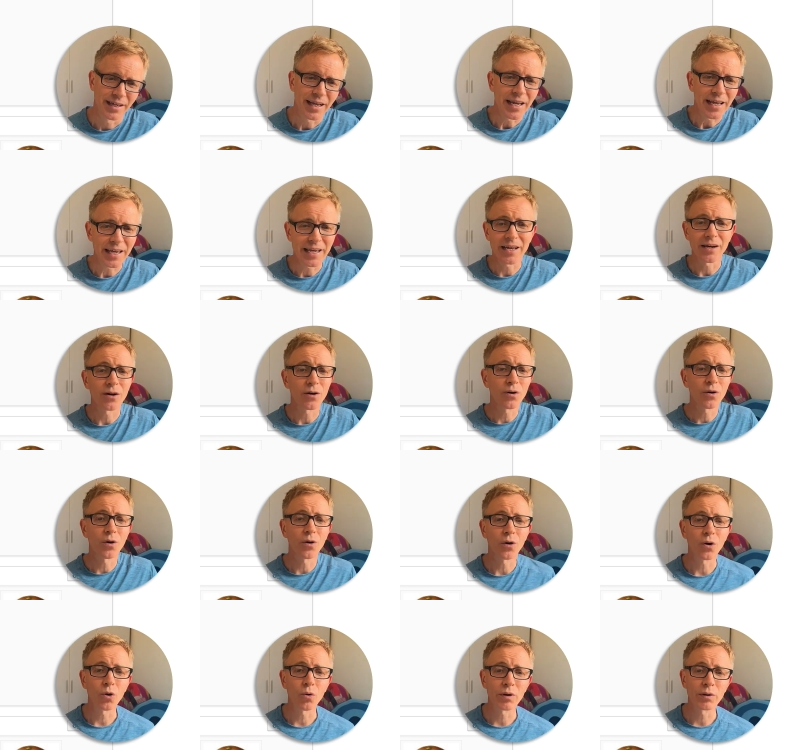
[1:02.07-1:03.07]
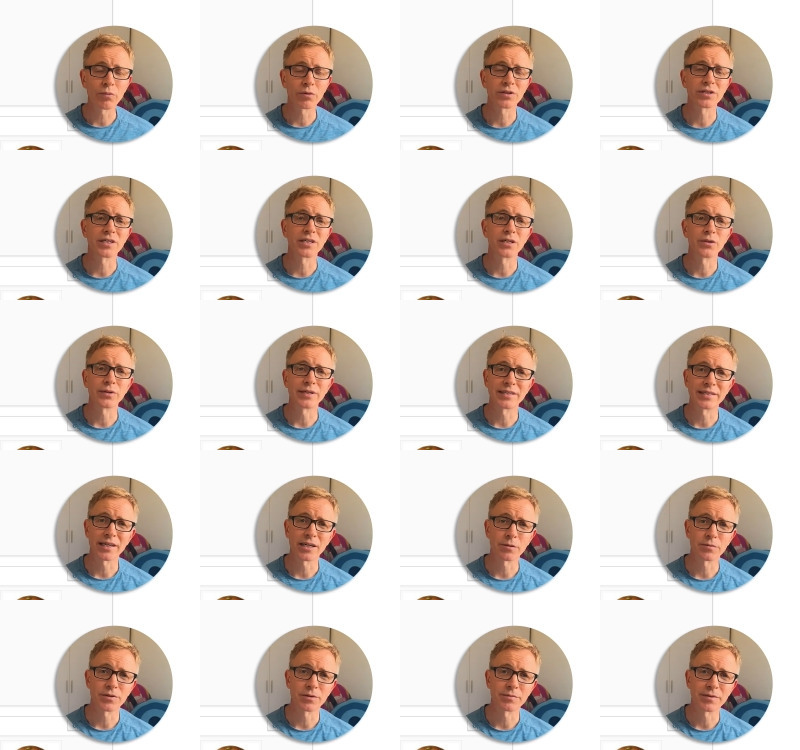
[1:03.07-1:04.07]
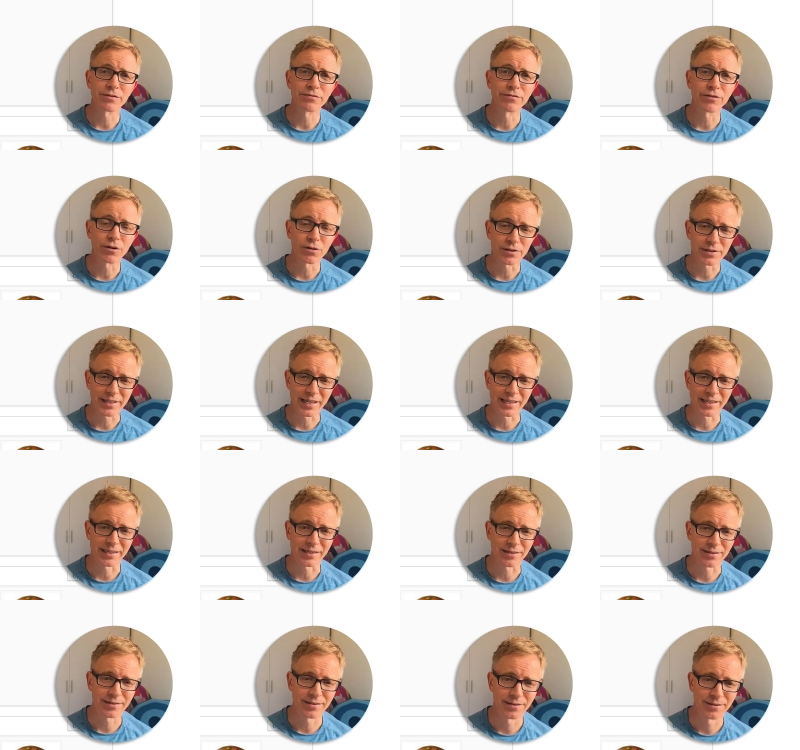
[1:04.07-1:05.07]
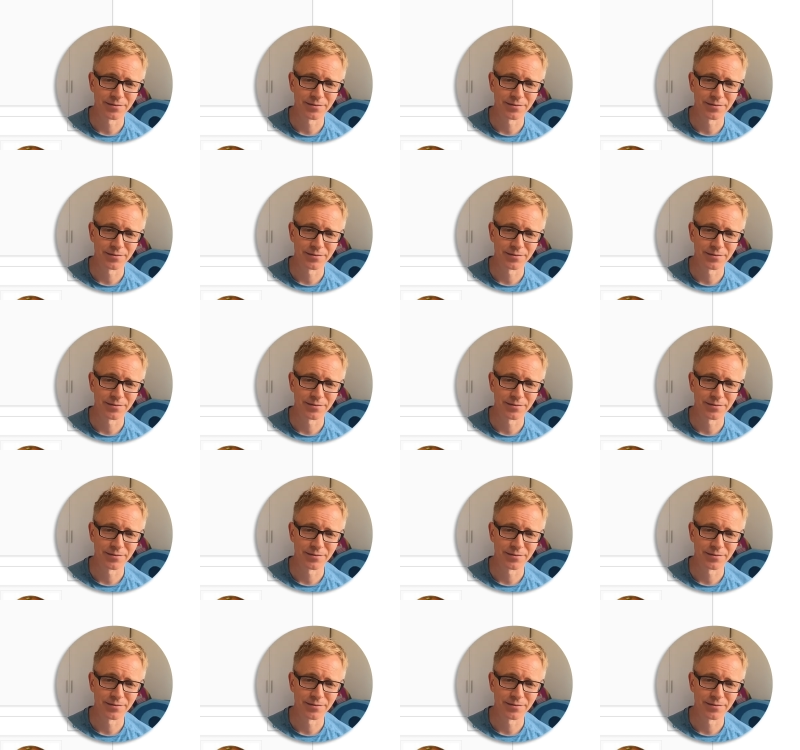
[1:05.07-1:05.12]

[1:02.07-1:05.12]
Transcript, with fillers: Here, all we want to do is set up some default settings.